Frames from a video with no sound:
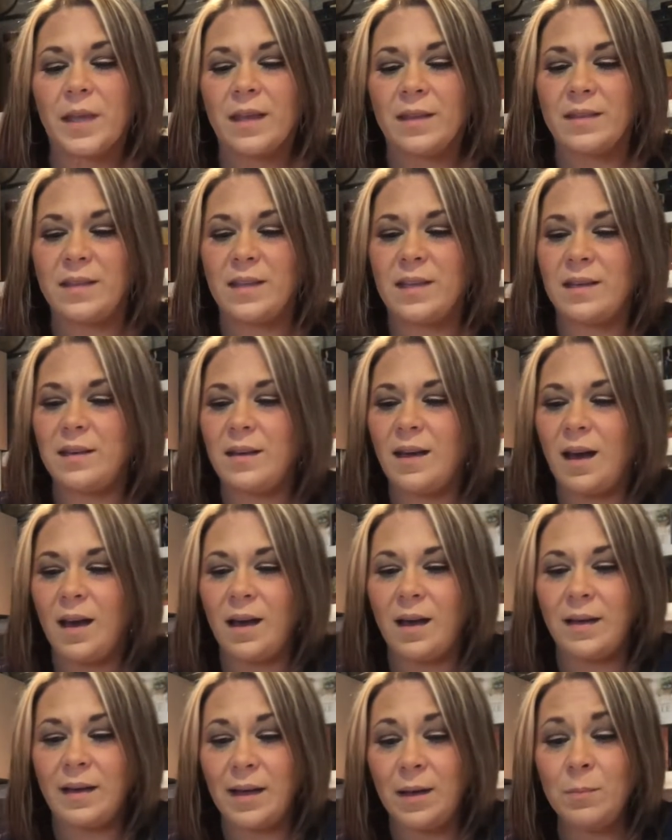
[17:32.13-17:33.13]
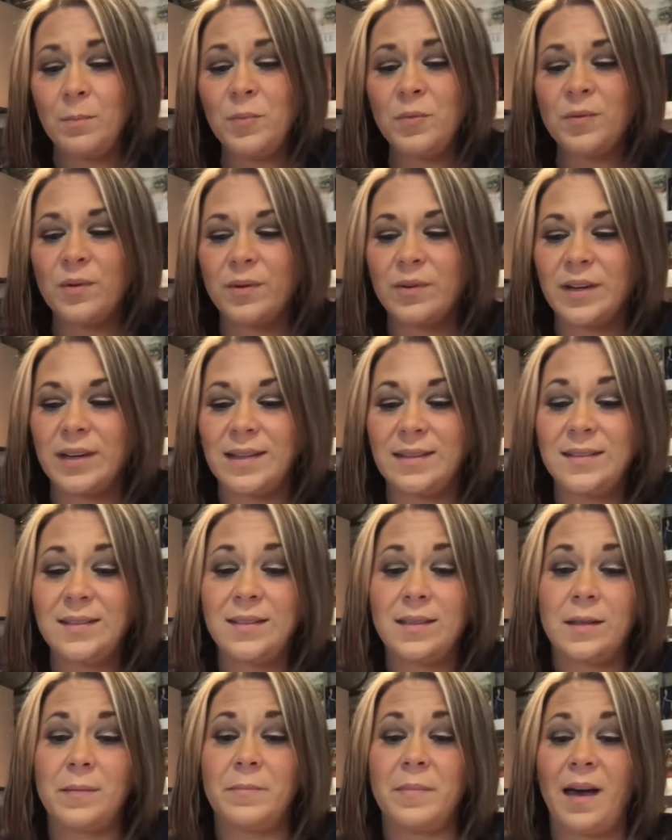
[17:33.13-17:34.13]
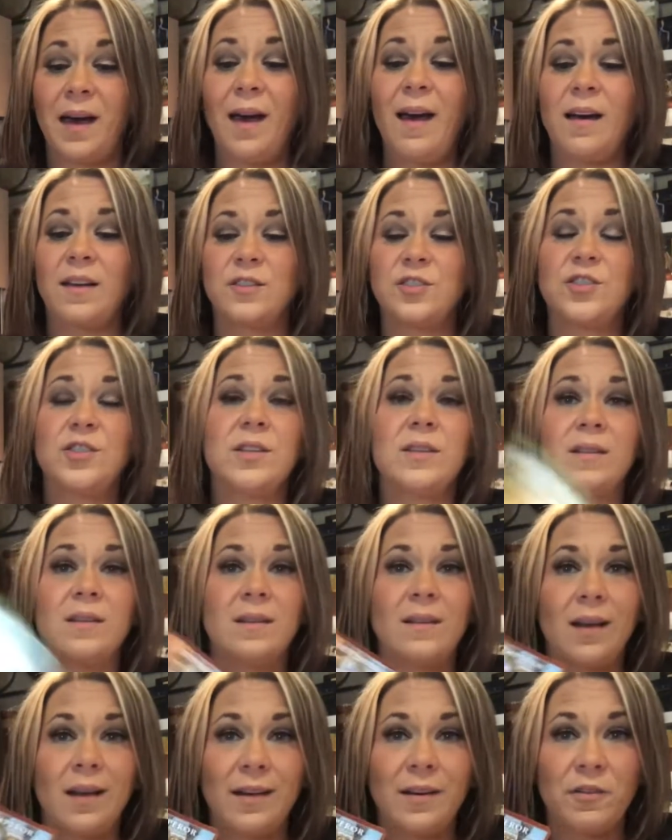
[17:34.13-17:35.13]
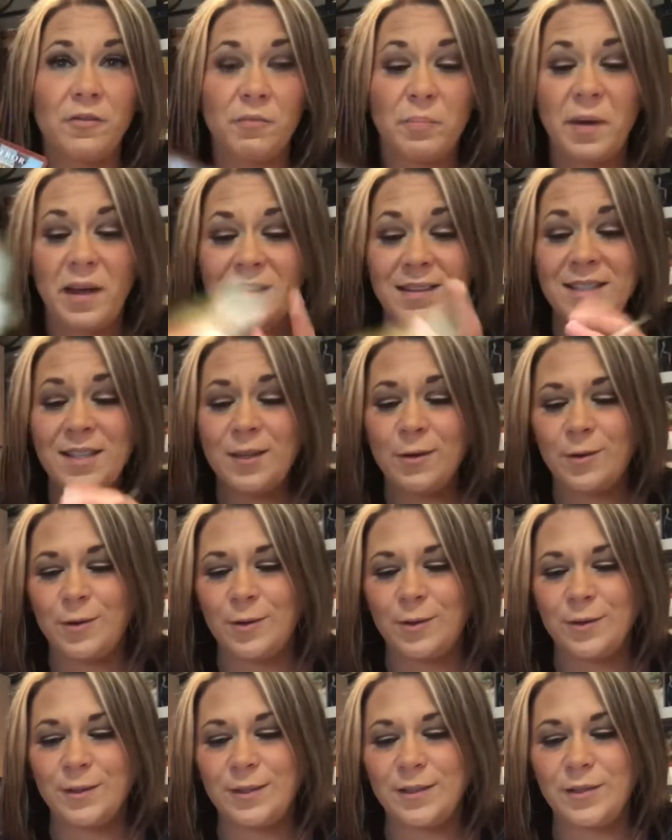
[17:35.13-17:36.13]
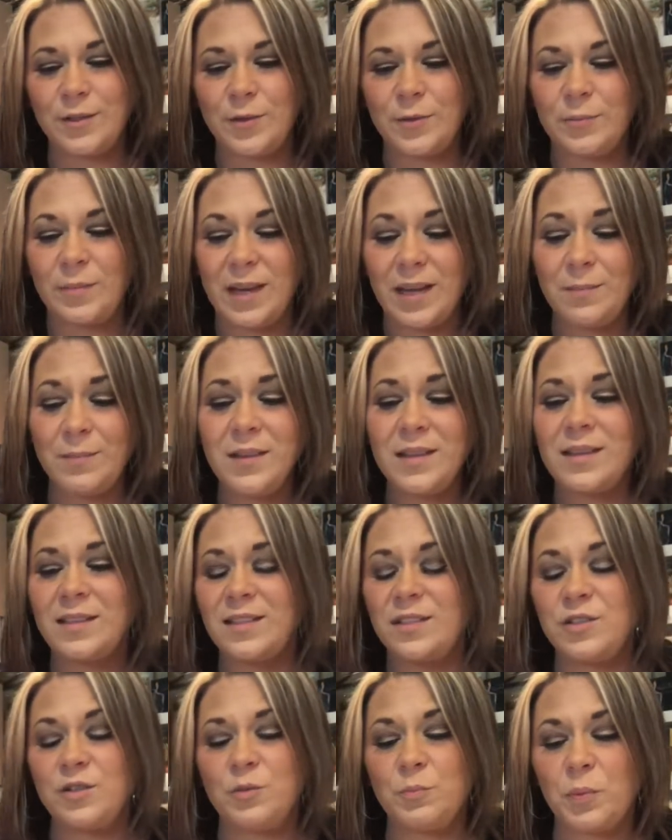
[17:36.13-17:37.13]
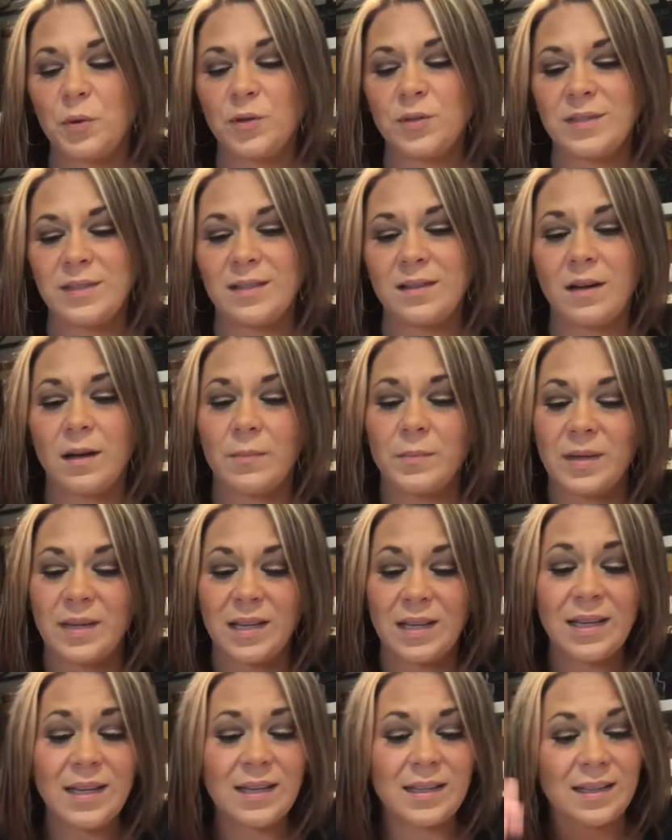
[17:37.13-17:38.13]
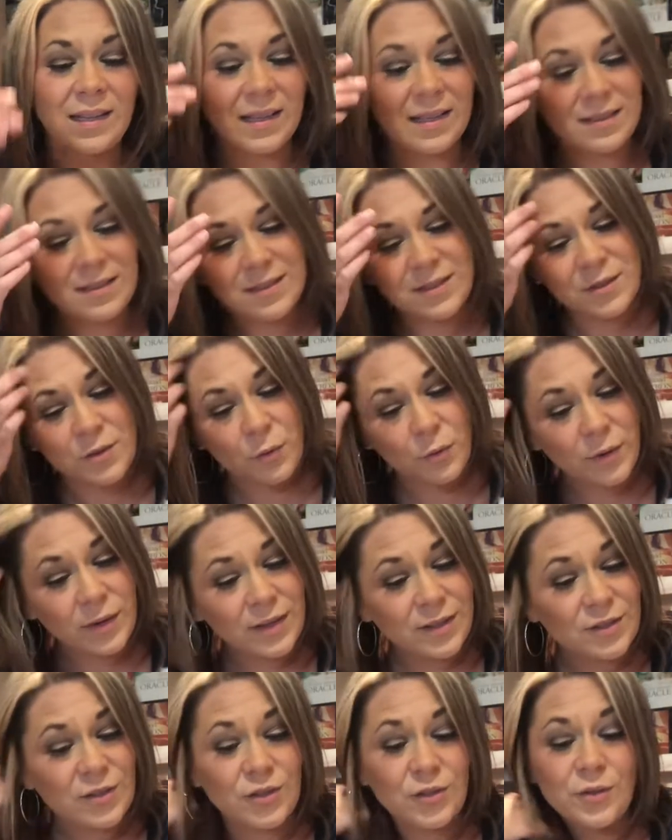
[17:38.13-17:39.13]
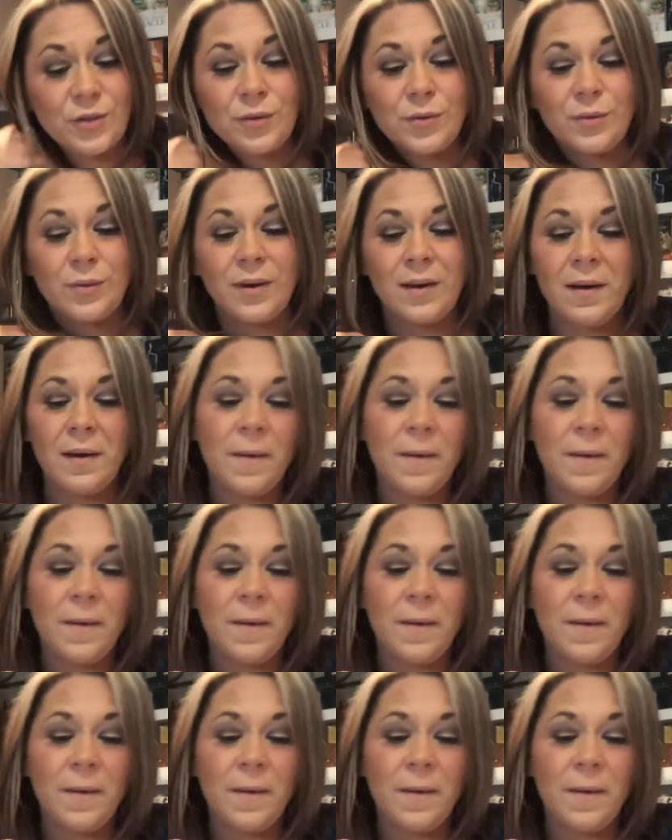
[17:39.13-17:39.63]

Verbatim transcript: The uh, Emperor is the match to the Nine of Pentacles, so maybe this new person coming in is going to